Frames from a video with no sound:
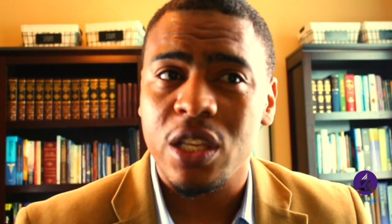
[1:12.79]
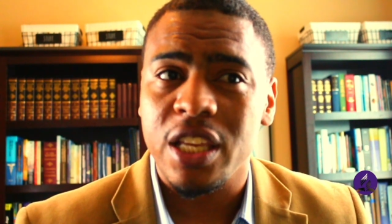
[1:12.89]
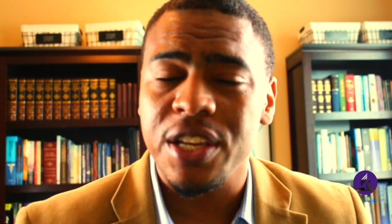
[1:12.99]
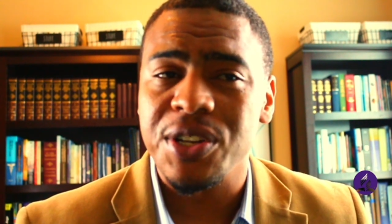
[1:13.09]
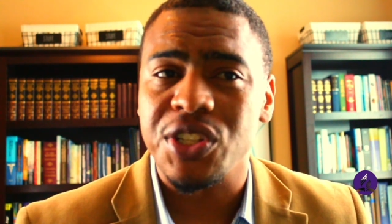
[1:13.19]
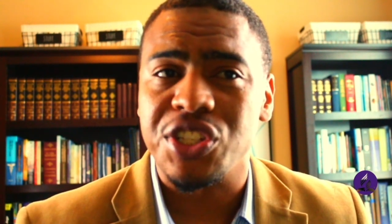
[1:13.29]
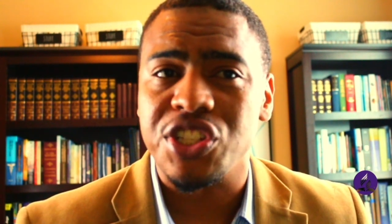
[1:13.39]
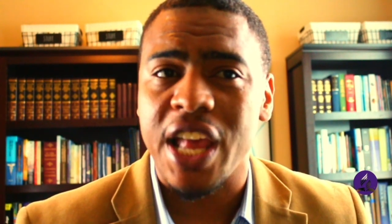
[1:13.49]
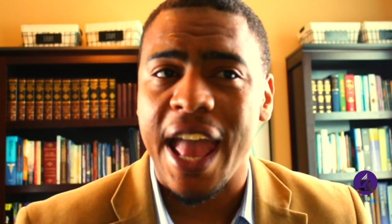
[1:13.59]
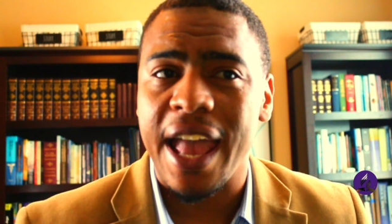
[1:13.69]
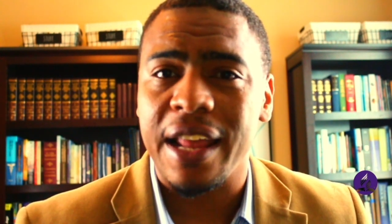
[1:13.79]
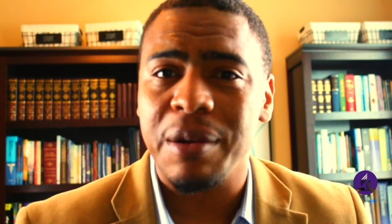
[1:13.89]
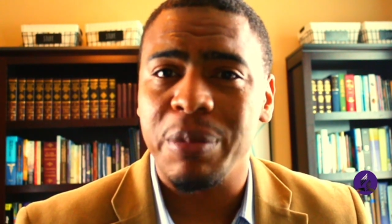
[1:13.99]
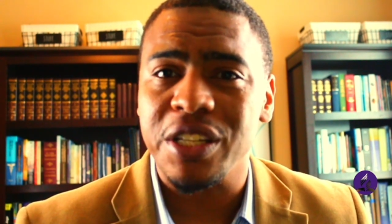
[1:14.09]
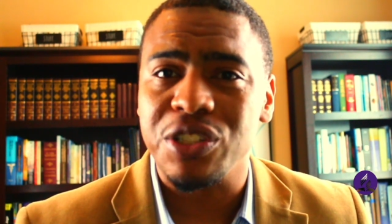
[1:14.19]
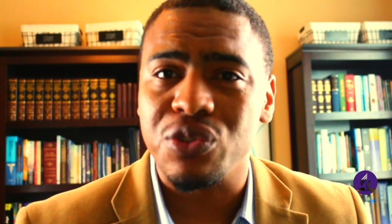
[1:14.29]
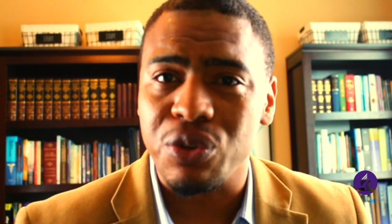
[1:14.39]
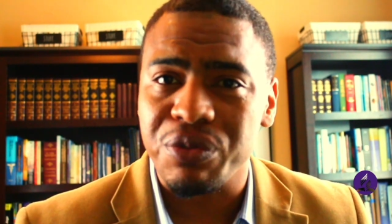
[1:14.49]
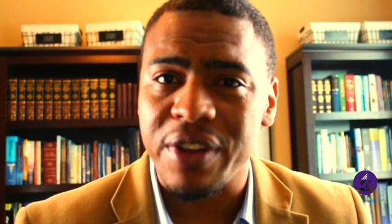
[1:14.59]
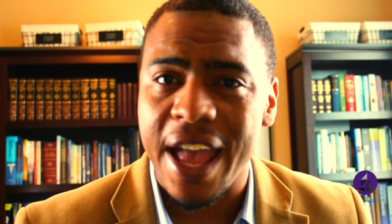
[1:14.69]
Here's a sad but
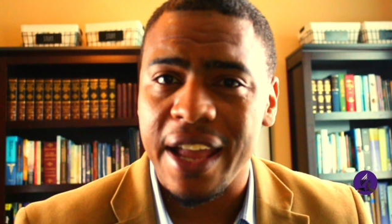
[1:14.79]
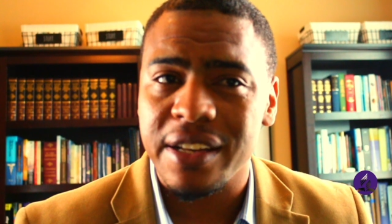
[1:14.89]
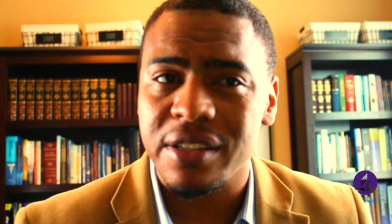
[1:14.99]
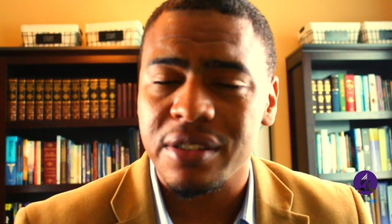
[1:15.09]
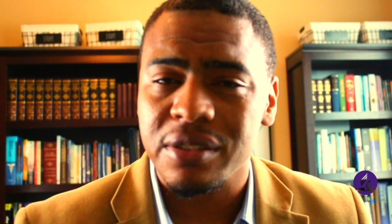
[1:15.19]
true fact